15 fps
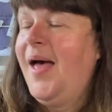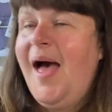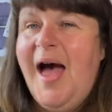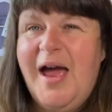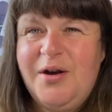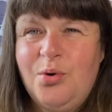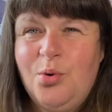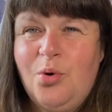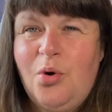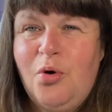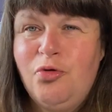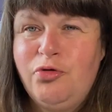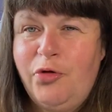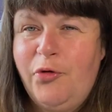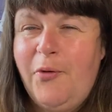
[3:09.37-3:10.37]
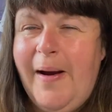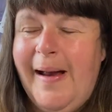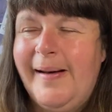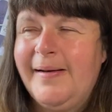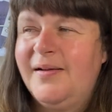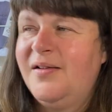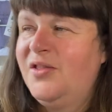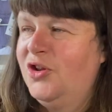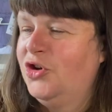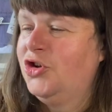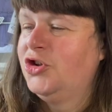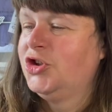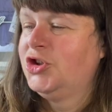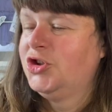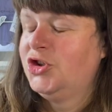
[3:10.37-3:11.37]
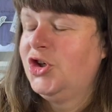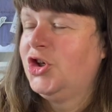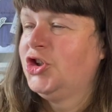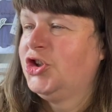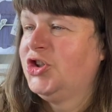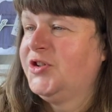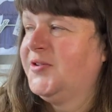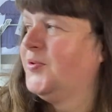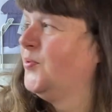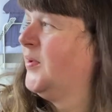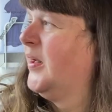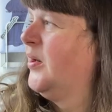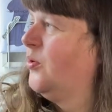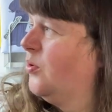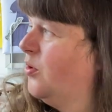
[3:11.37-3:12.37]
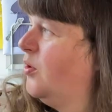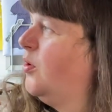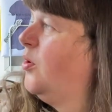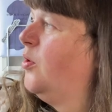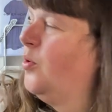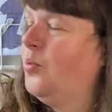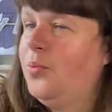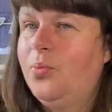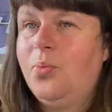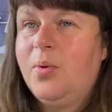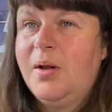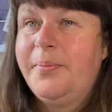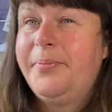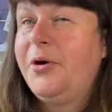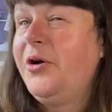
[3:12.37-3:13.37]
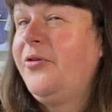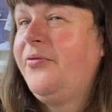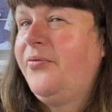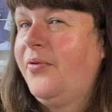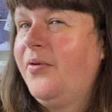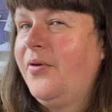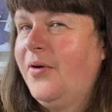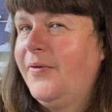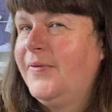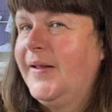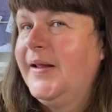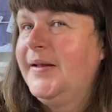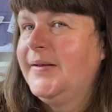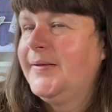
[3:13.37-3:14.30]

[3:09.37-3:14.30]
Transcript: know Ruan, the Yorkshire Sew Girl, will approve of this.